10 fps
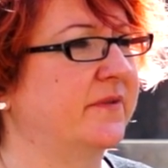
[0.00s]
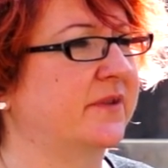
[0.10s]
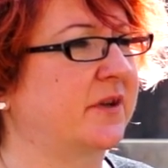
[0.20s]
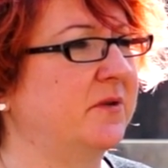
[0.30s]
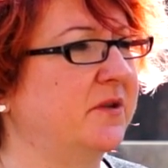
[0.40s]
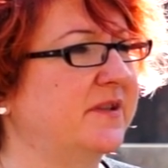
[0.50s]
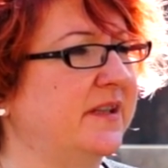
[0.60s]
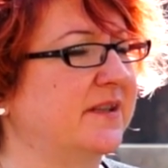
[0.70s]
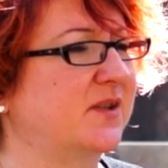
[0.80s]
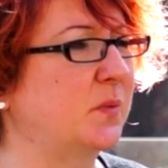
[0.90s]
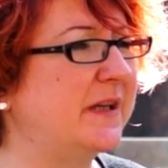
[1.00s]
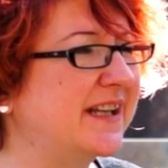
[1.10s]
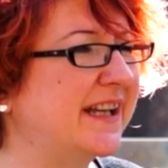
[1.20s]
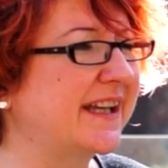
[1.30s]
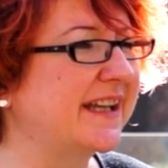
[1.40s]
the community is
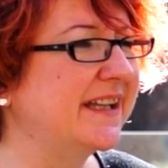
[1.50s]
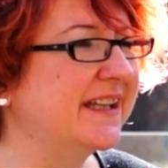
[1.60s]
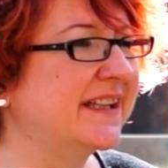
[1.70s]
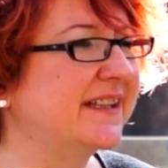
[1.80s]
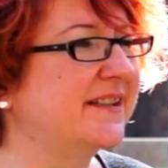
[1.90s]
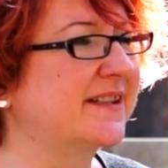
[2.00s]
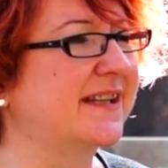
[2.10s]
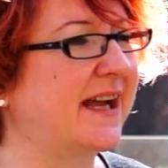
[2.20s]
dwindling, there's